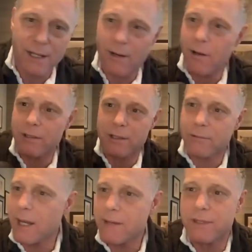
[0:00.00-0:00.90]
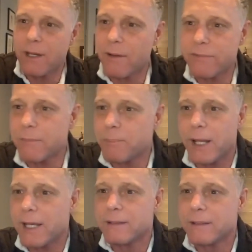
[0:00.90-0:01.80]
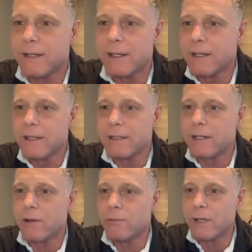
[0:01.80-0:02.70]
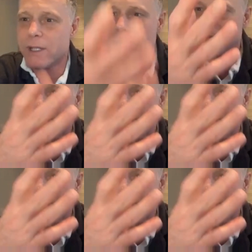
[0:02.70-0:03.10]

get all the gravy off the plate. You know, when,